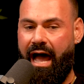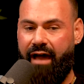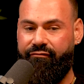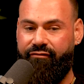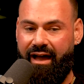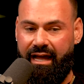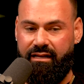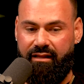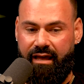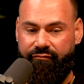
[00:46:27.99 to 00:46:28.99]
I
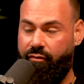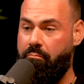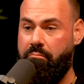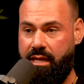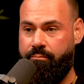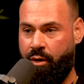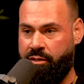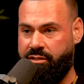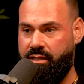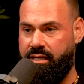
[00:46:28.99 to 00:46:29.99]
find that for me
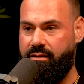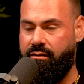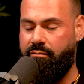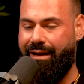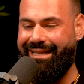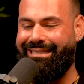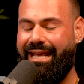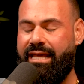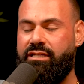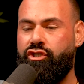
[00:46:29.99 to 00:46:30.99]
personally, my
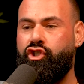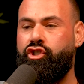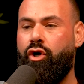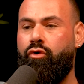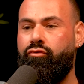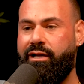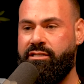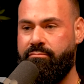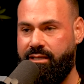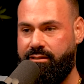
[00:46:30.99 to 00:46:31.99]
day is so
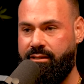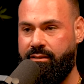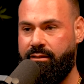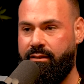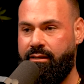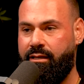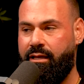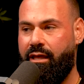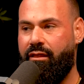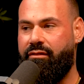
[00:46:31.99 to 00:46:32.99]
regimented
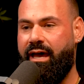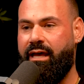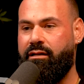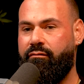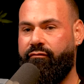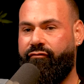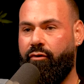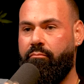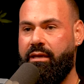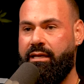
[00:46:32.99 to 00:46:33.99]
that for
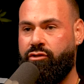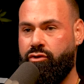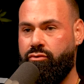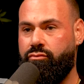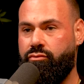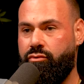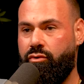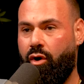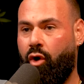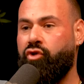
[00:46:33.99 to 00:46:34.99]
me to
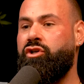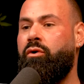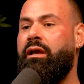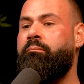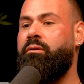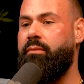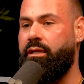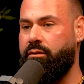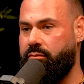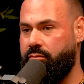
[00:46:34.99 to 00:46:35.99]
also
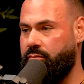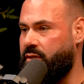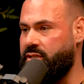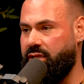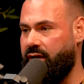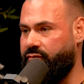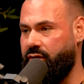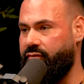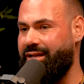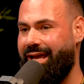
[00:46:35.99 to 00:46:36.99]
implement this level
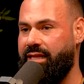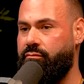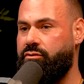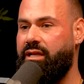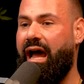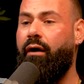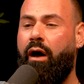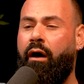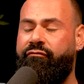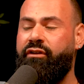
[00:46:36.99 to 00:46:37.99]
of a nightly routine,
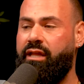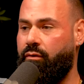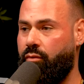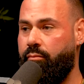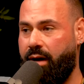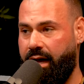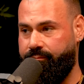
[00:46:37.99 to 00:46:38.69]
I'll feel like a robot.